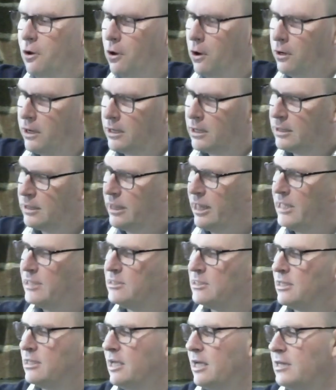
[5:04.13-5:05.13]
and
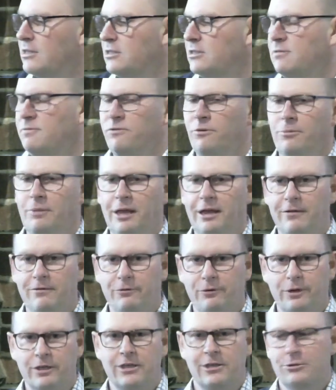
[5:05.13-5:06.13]
cleansing us from
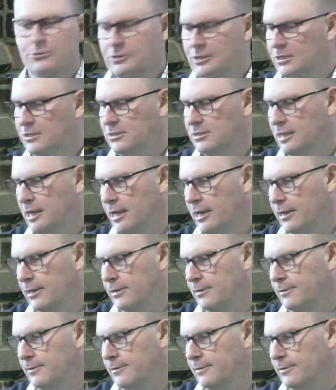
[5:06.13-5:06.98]
every guilty stain.